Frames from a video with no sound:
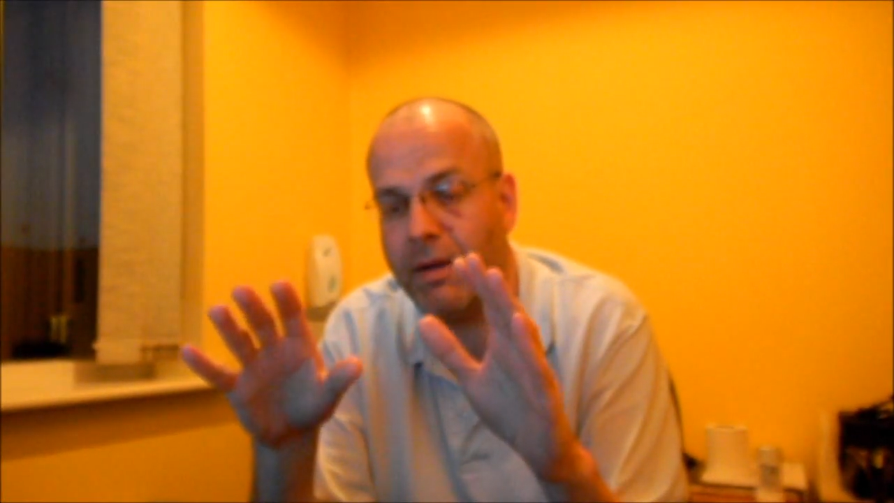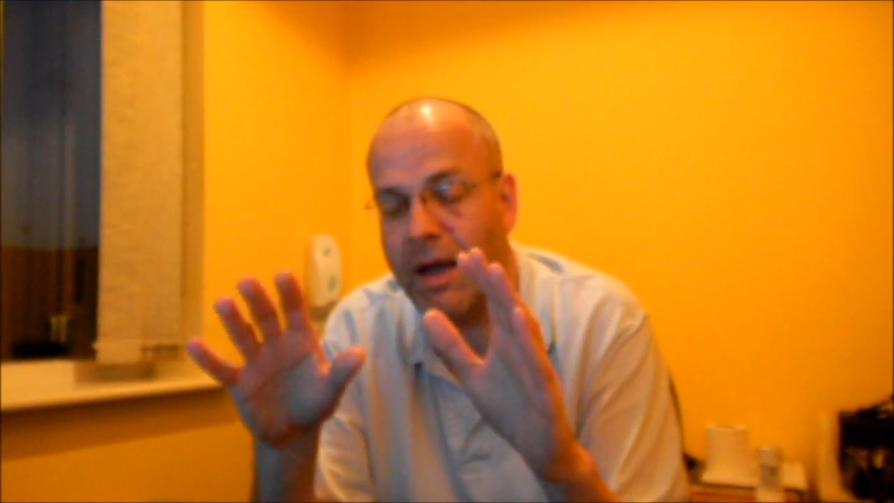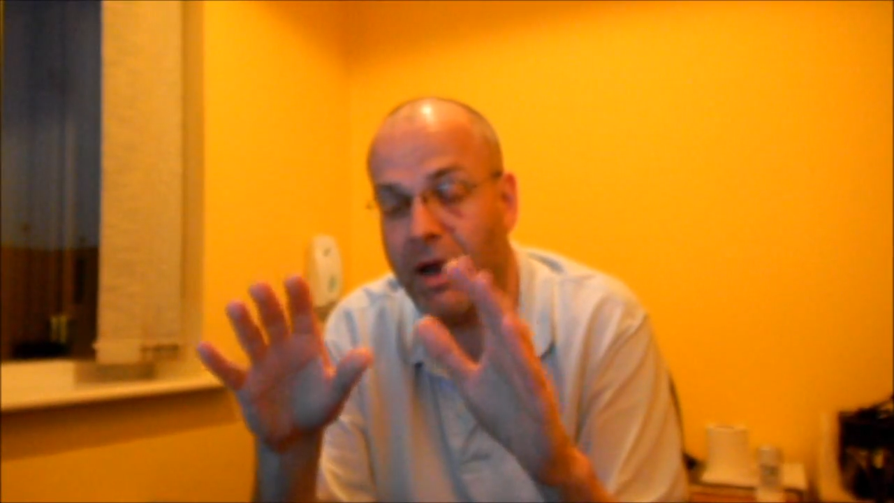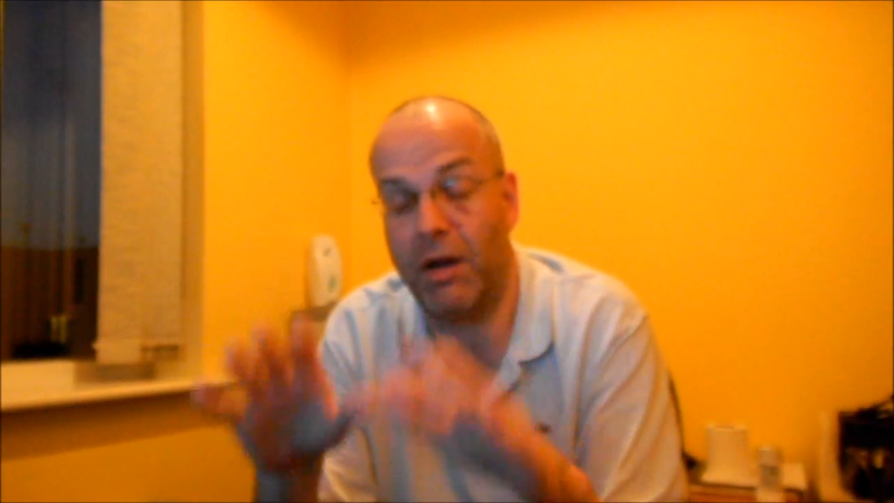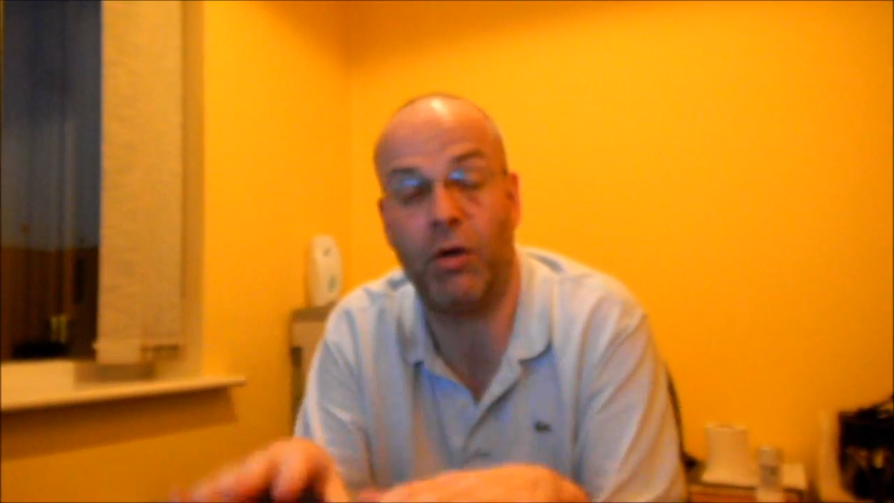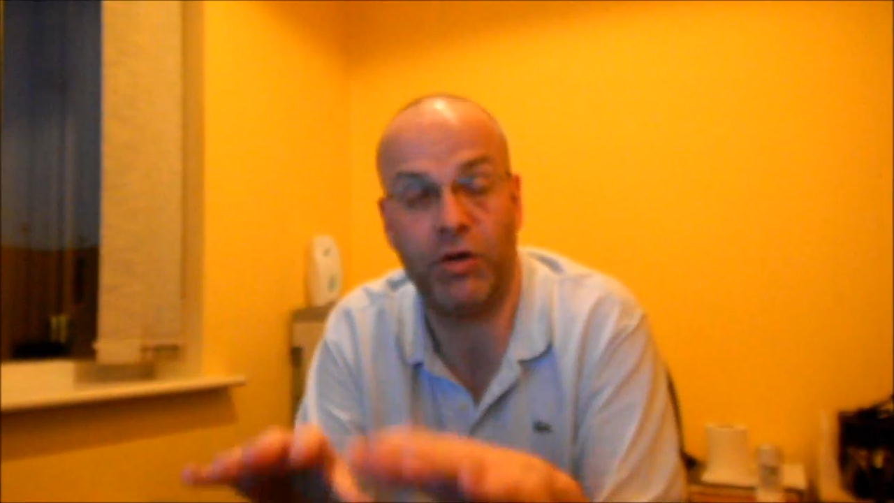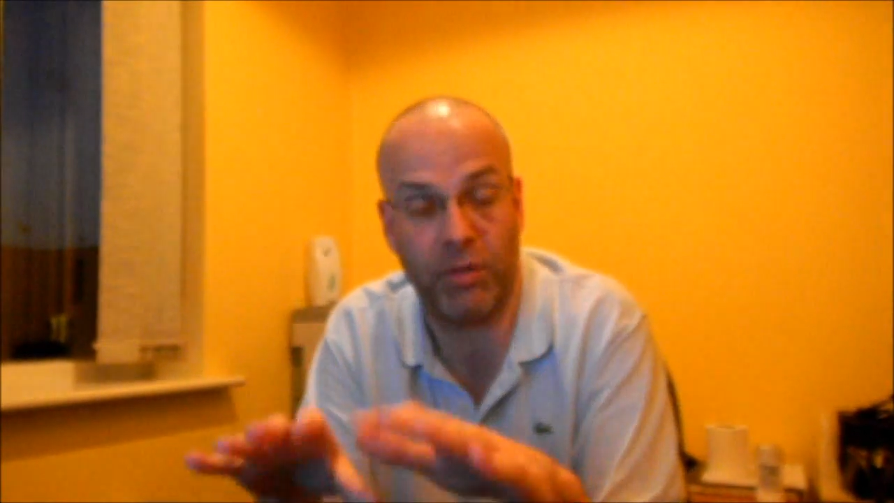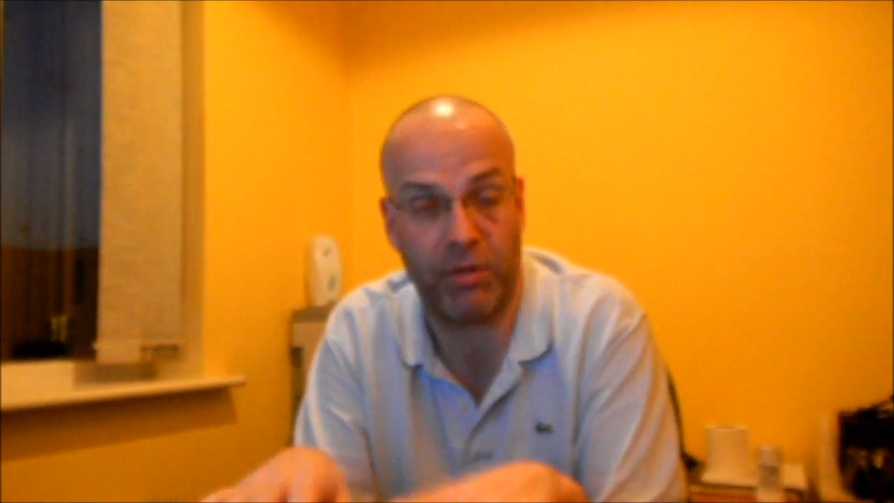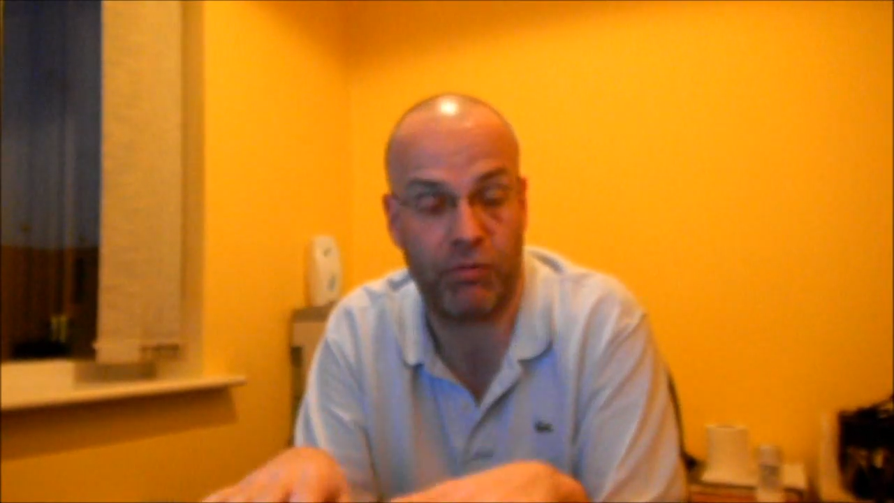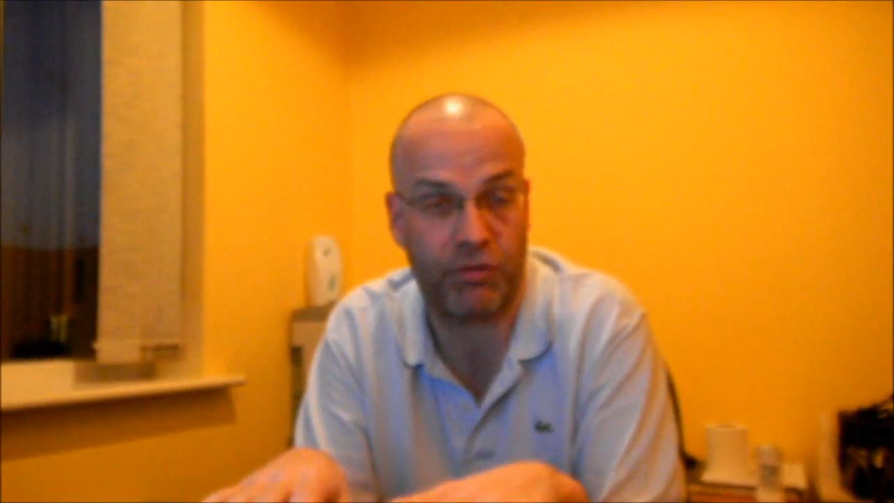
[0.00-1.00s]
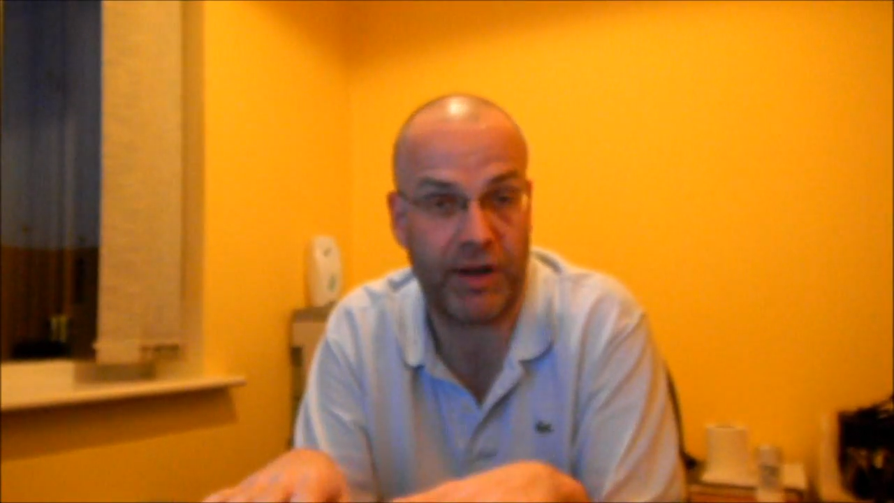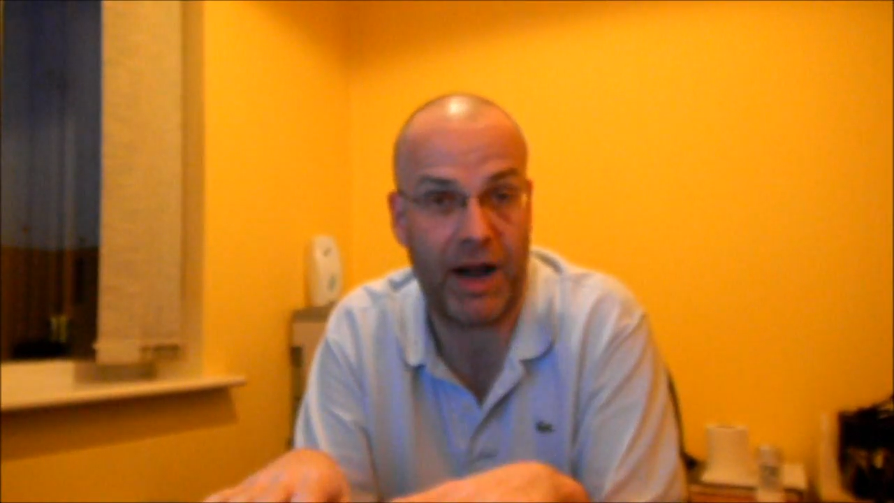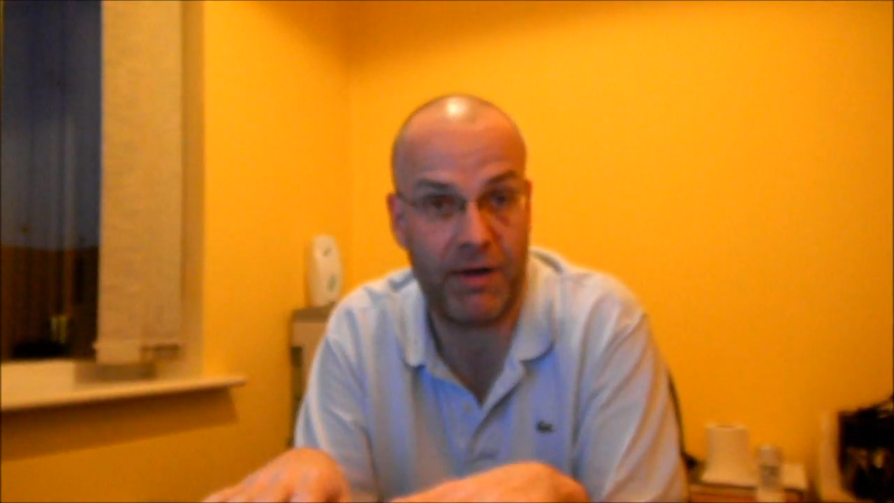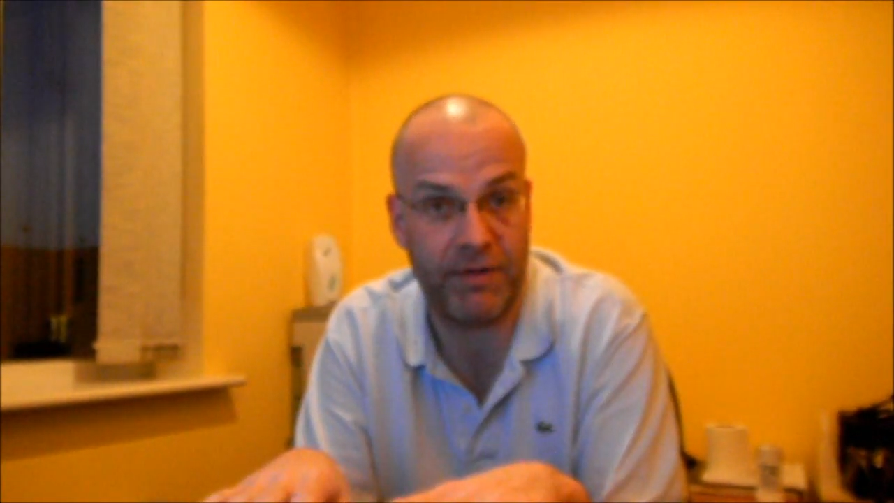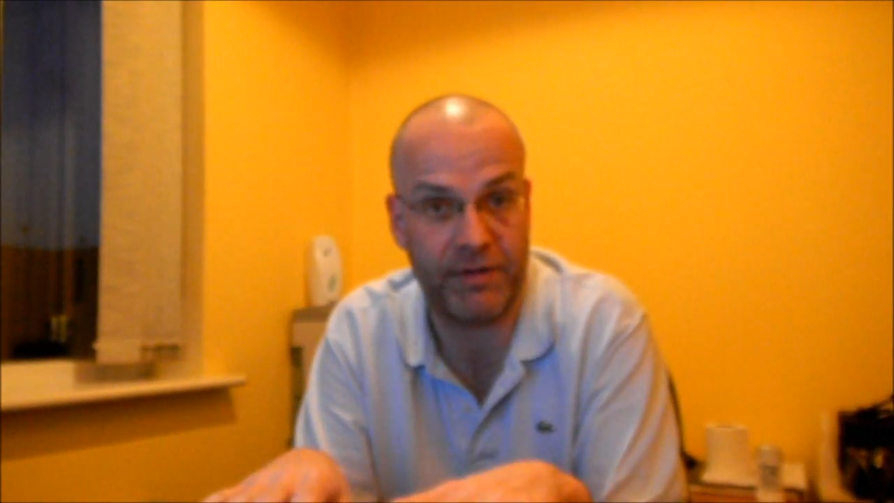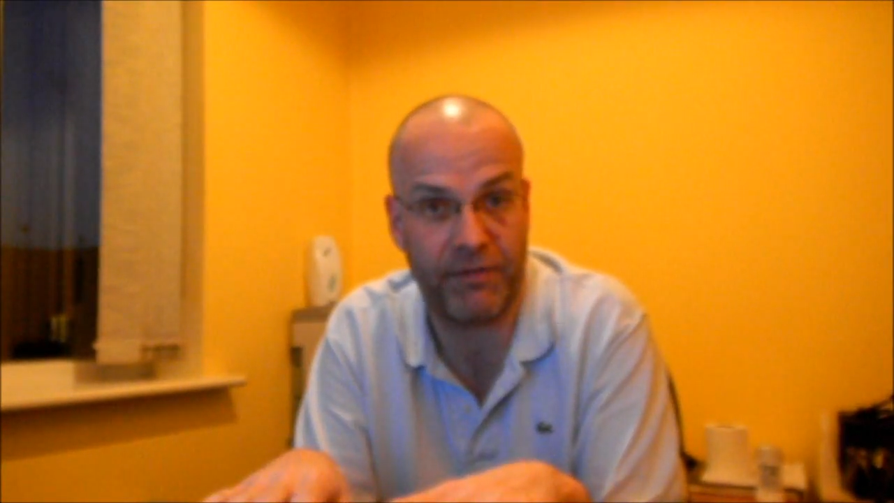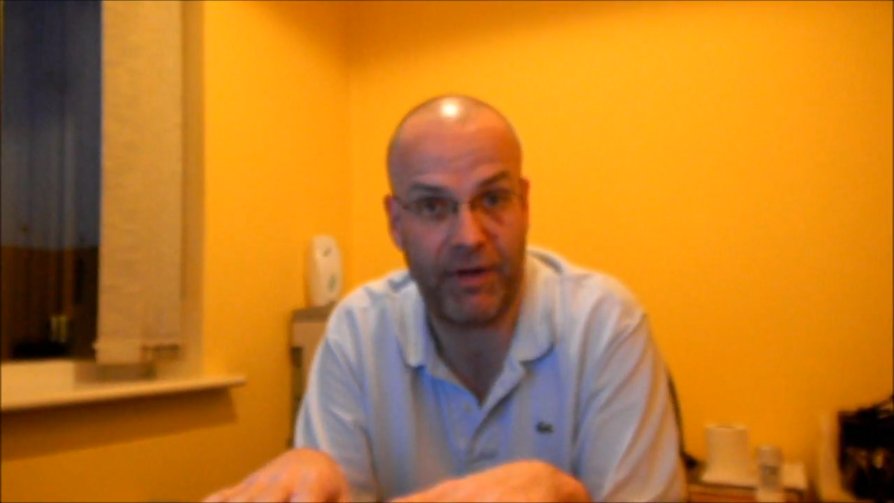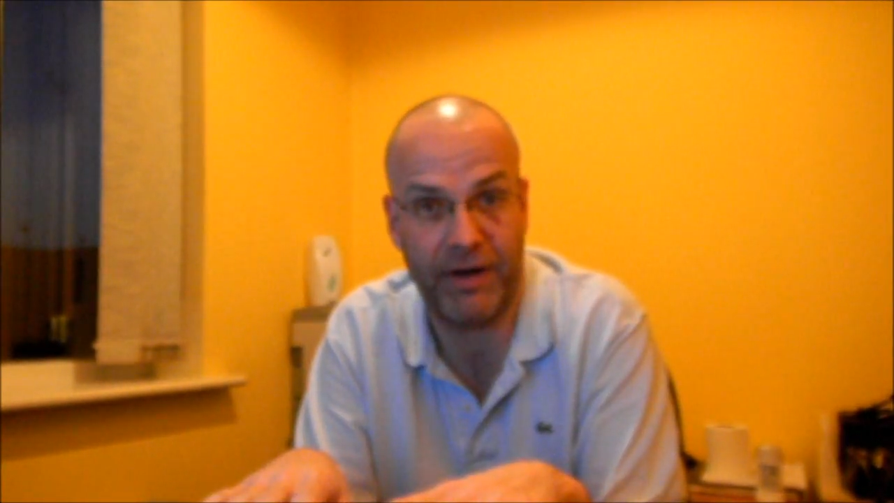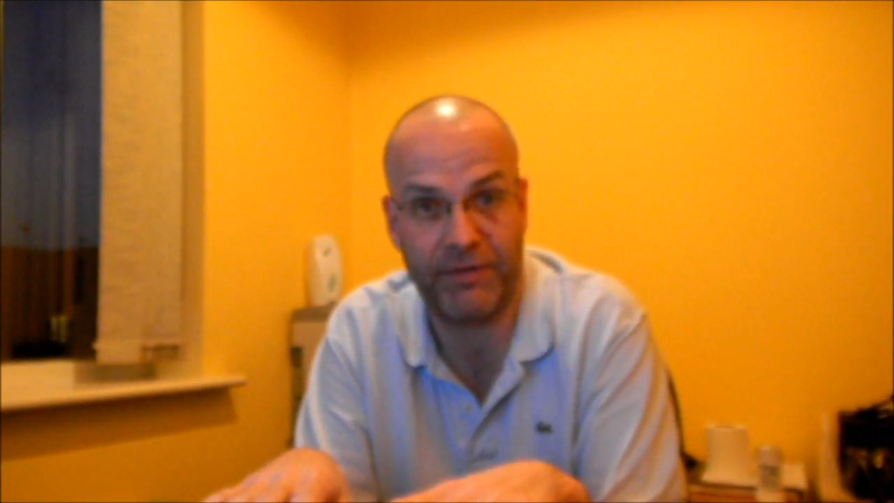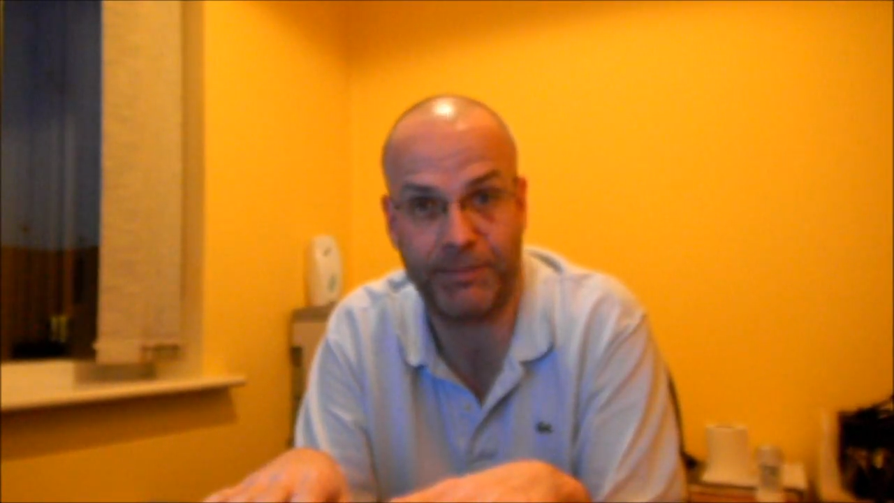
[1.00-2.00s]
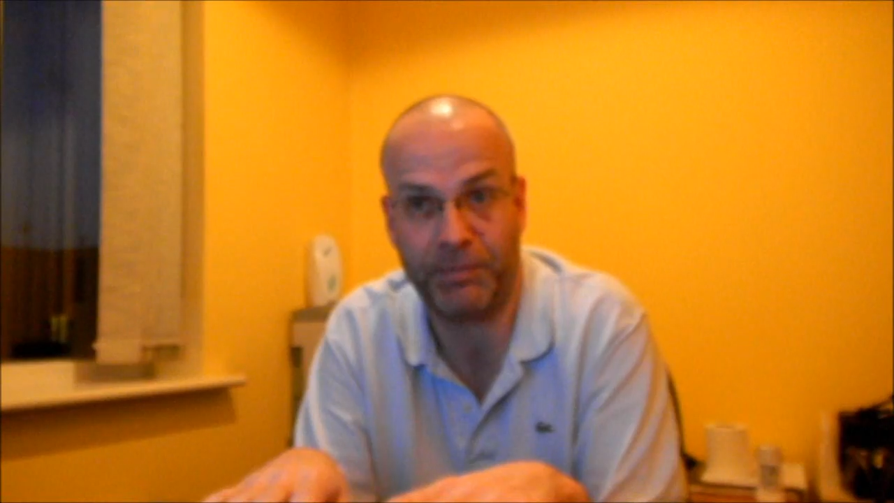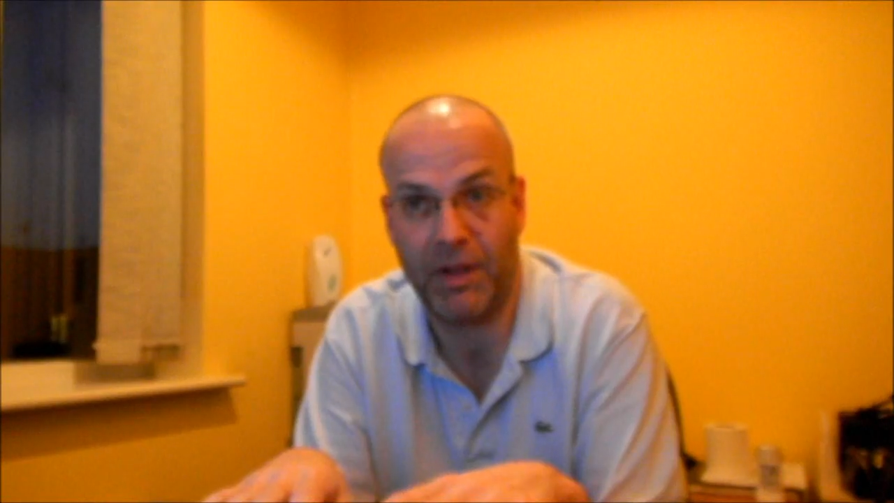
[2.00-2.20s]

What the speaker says: line double or scaler interface